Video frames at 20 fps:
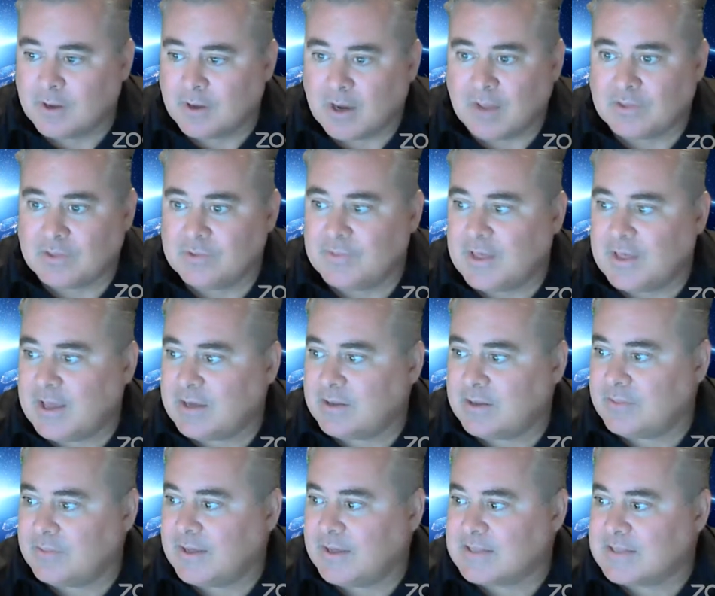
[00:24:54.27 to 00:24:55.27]
Other than that,
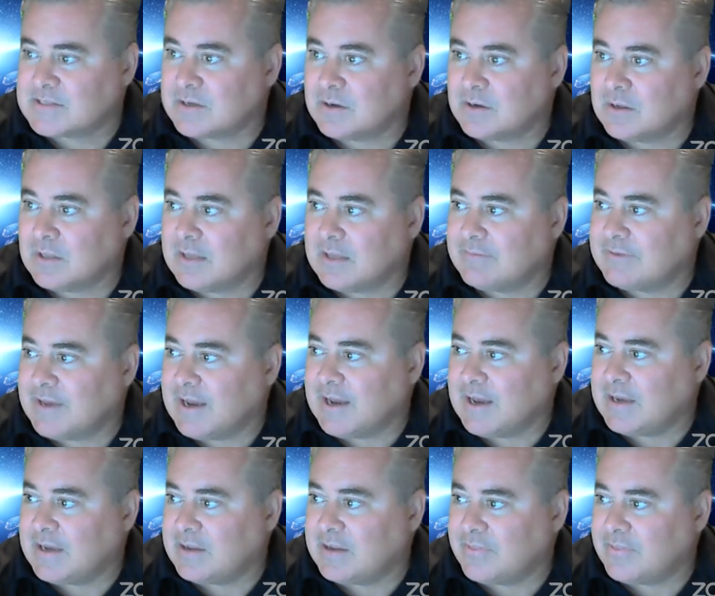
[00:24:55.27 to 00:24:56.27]
that's all I've
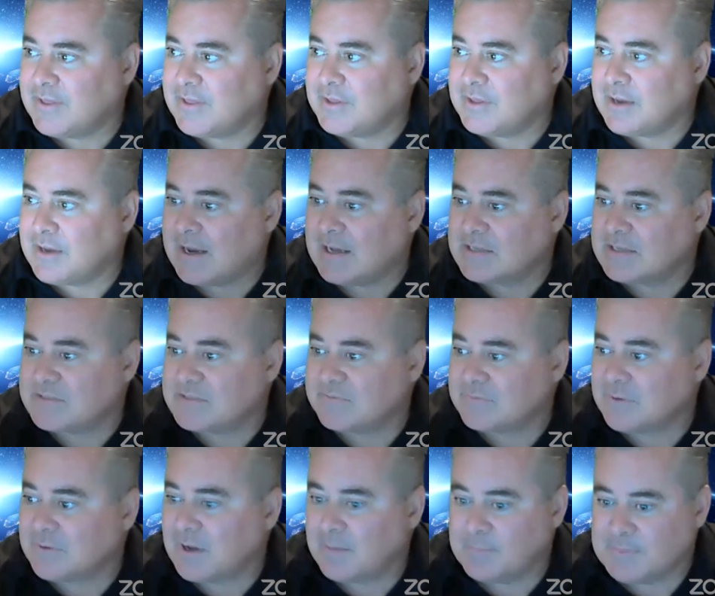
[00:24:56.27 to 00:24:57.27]
got. Thank you guys.
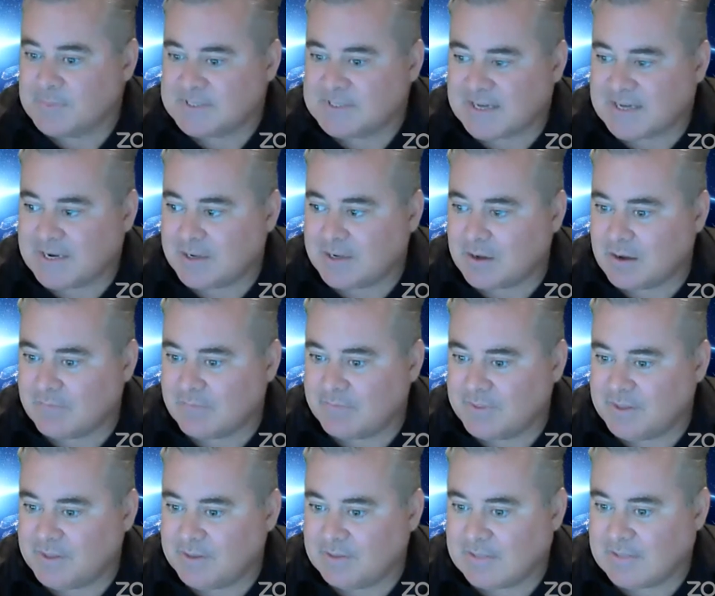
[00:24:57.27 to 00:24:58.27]
I'll be signing off
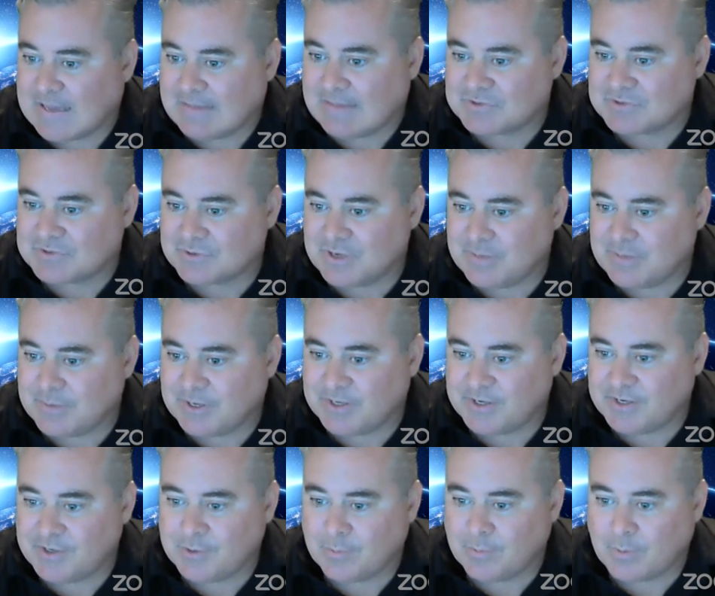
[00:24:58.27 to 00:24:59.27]
the live stream and
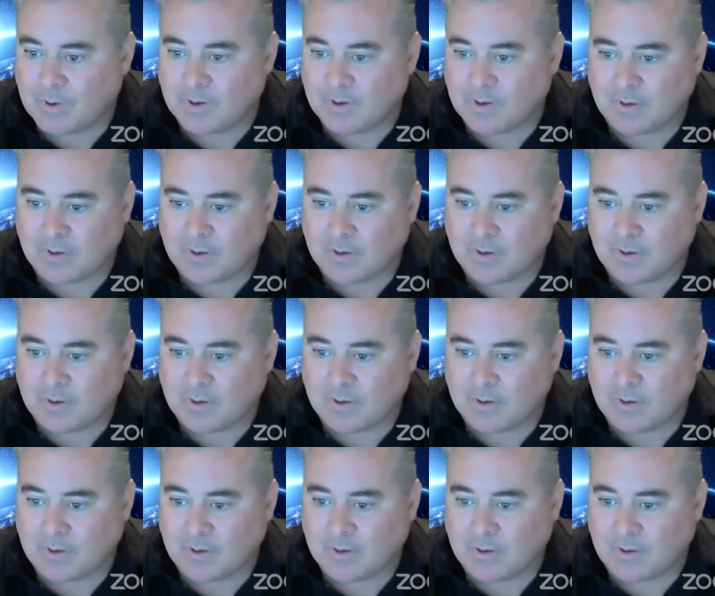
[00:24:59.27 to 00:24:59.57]
continue on